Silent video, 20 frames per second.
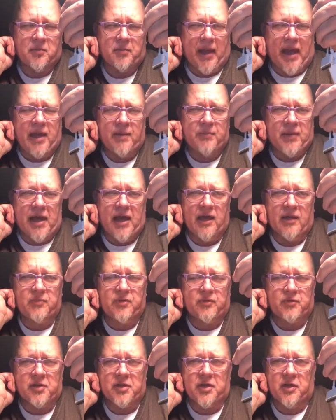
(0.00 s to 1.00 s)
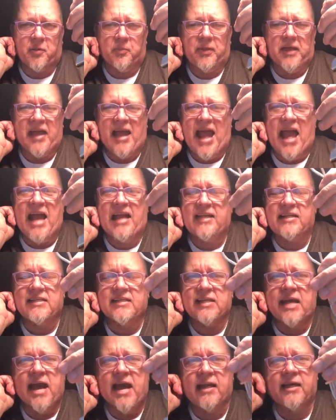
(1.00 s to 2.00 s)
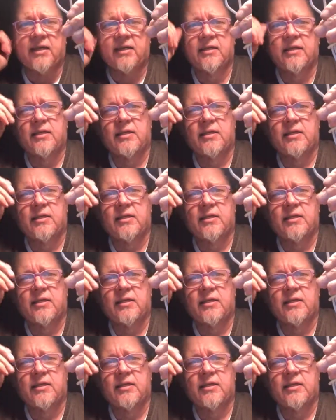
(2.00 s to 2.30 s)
your backpack before you go play hacky sack,